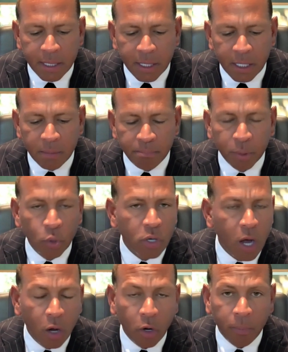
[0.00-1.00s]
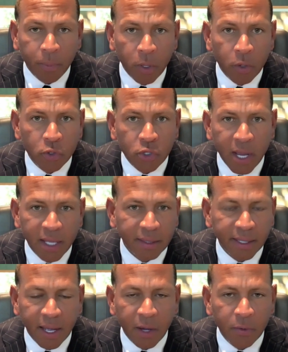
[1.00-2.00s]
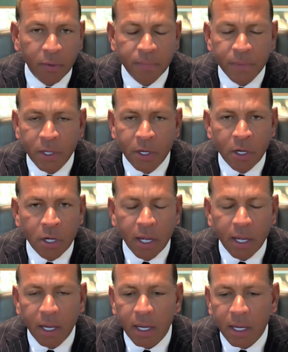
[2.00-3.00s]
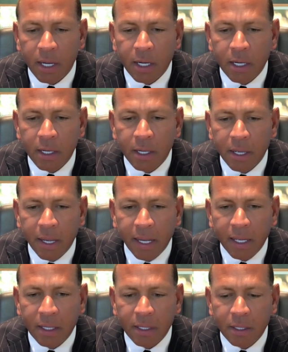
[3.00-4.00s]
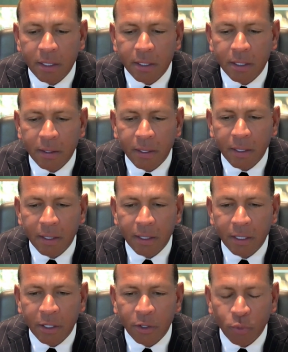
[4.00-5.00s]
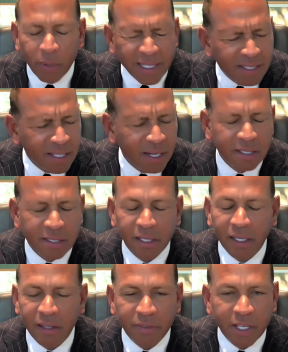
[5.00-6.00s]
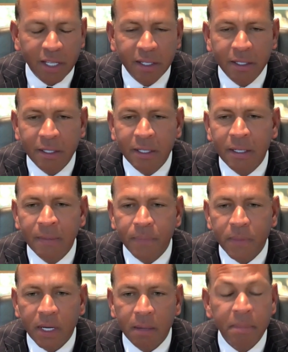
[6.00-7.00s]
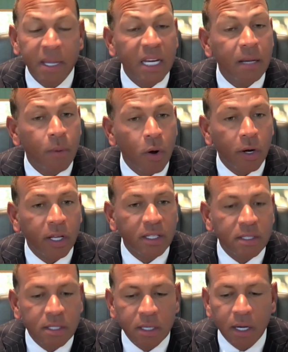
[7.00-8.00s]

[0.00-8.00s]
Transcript: blue collar approach, head down, and great cities to live in. Media markets,